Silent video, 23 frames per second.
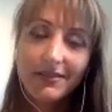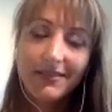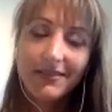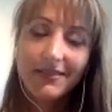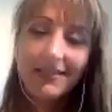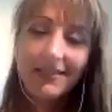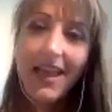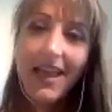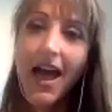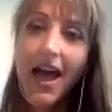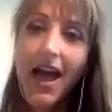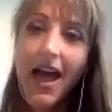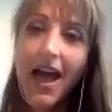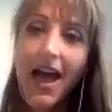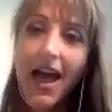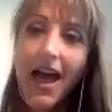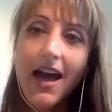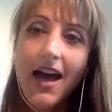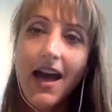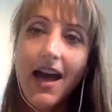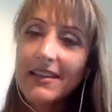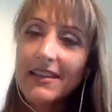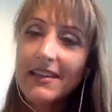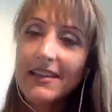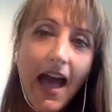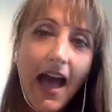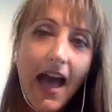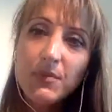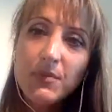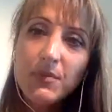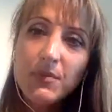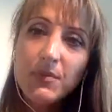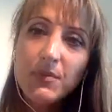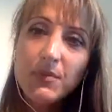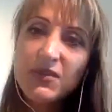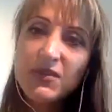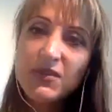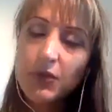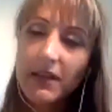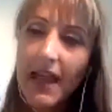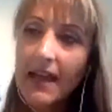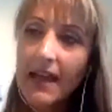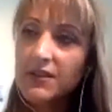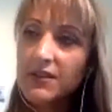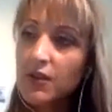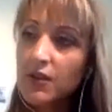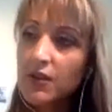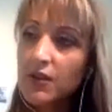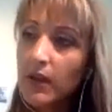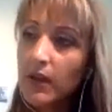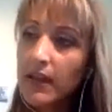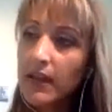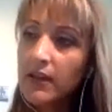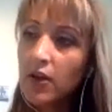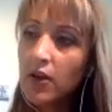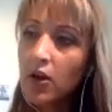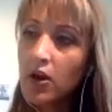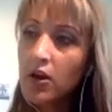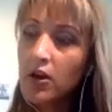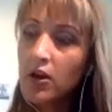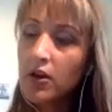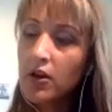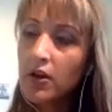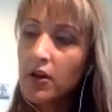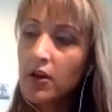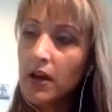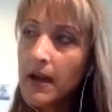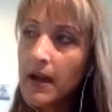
Yeah, absolutely. And so in our